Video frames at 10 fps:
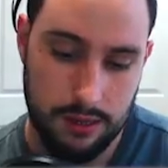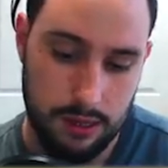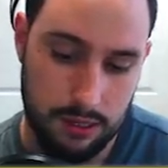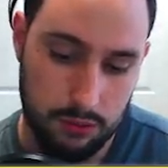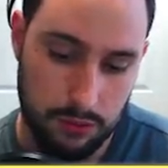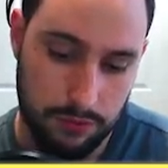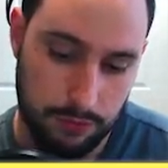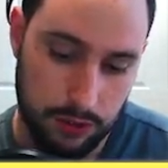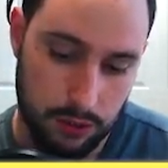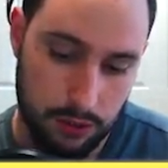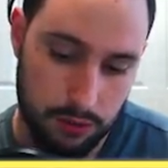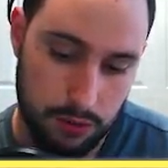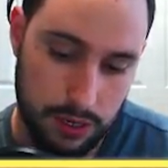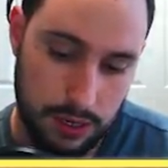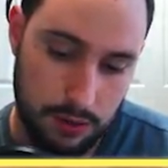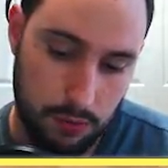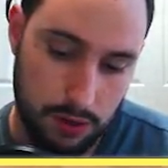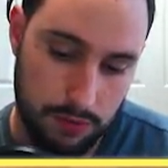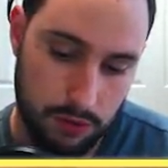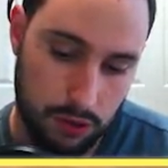As we flick on through here, we
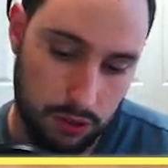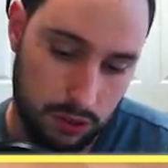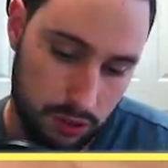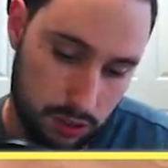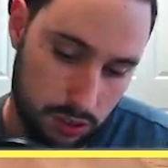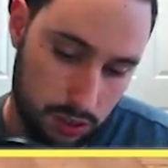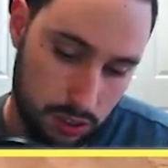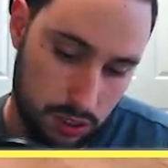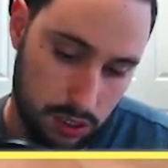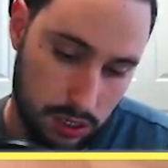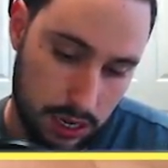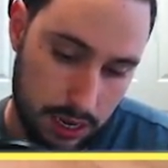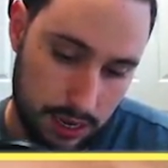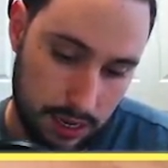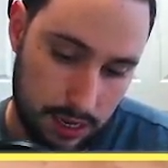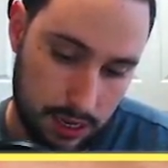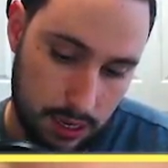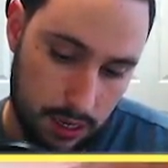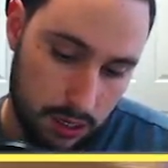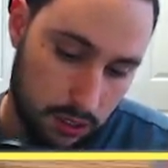have got a
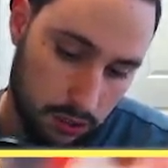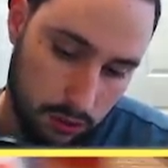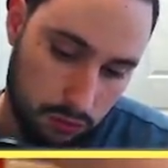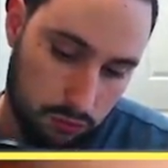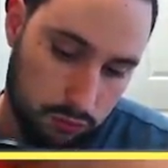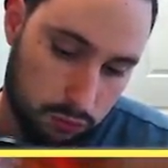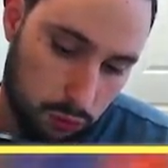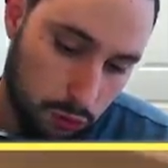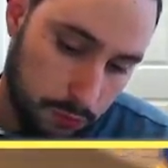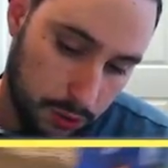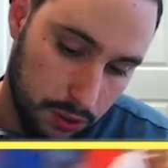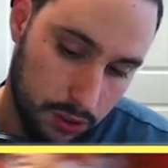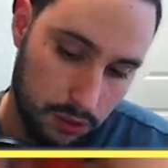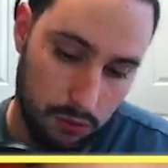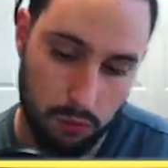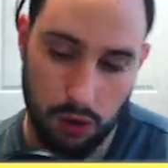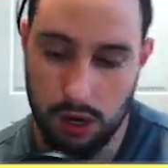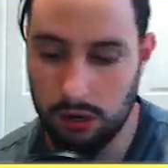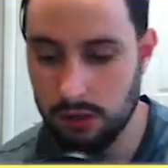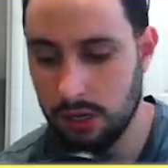group
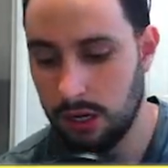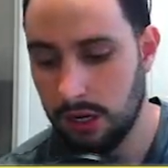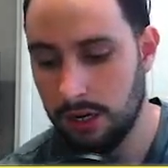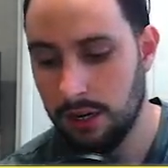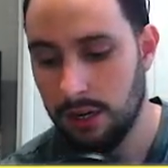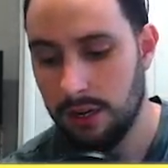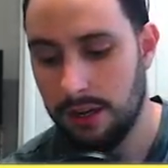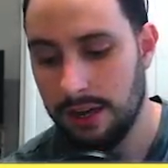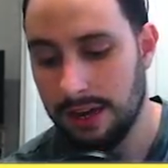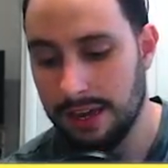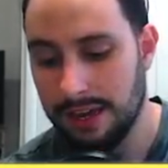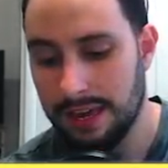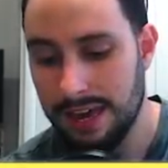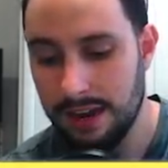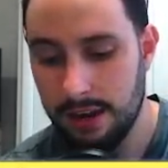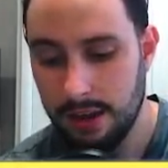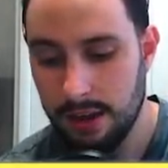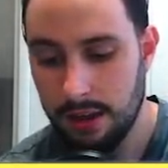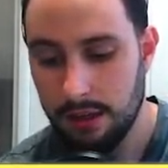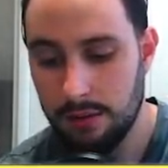wild card again,
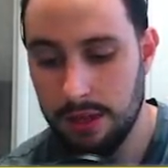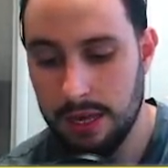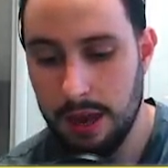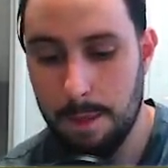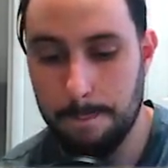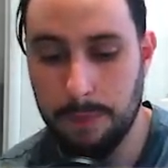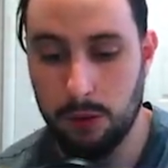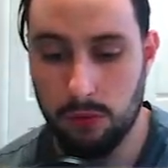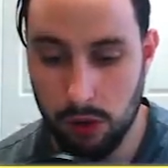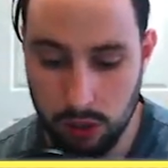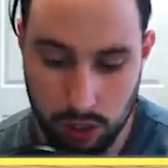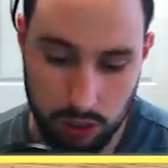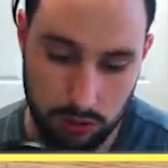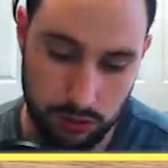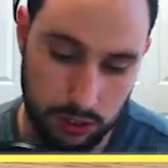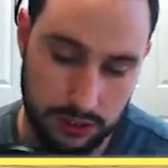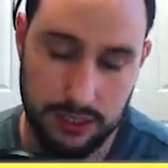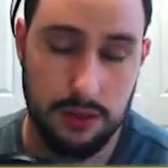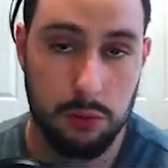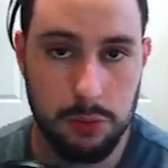the Broncos. Like I said, there
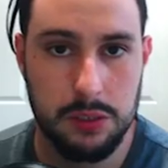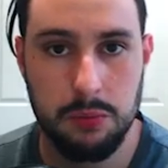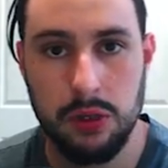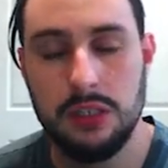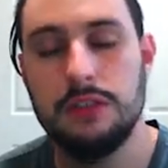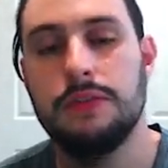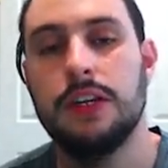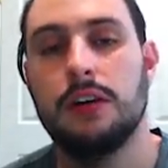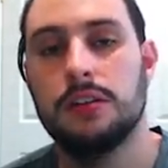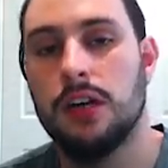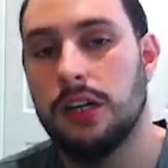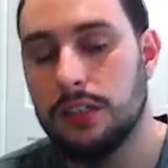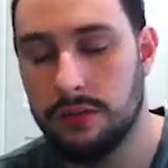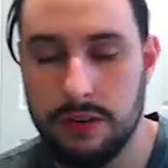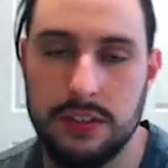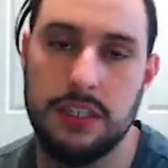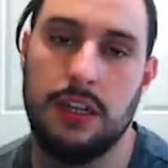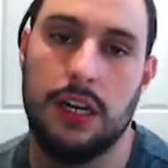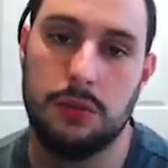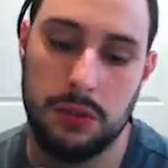will be spoilers in videos, guys. If you haven't seen the
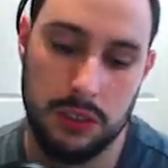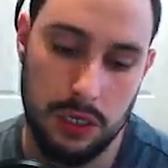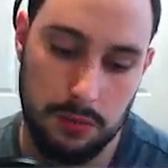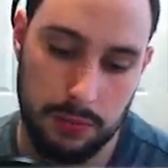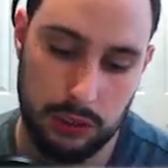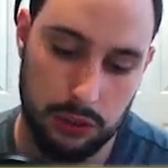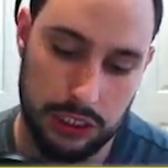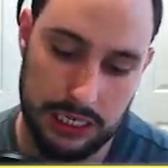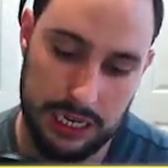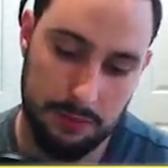last ones, make sure you check it out.